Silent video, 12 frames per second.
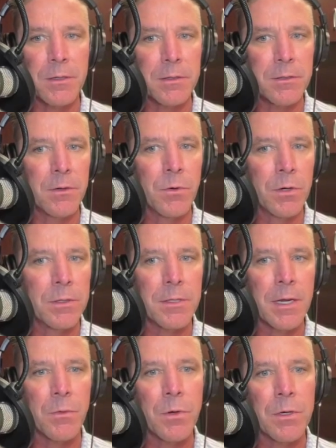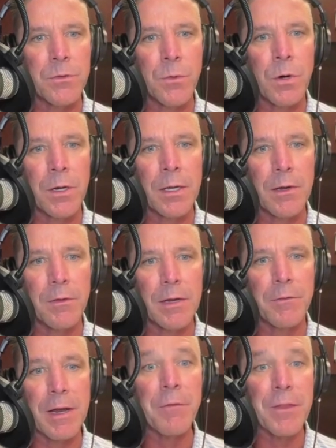110, 120
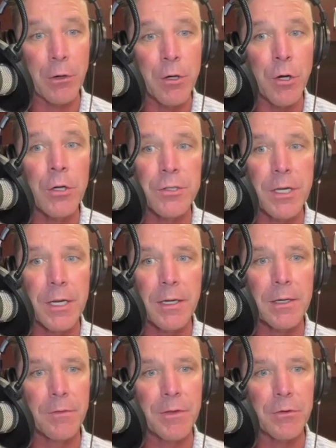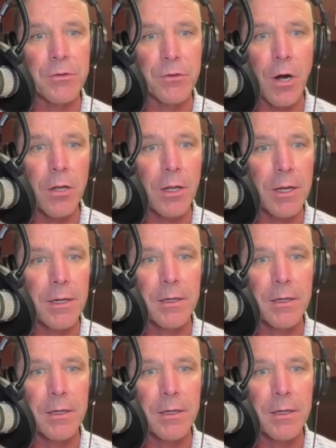if they're cruising, if they're struggling.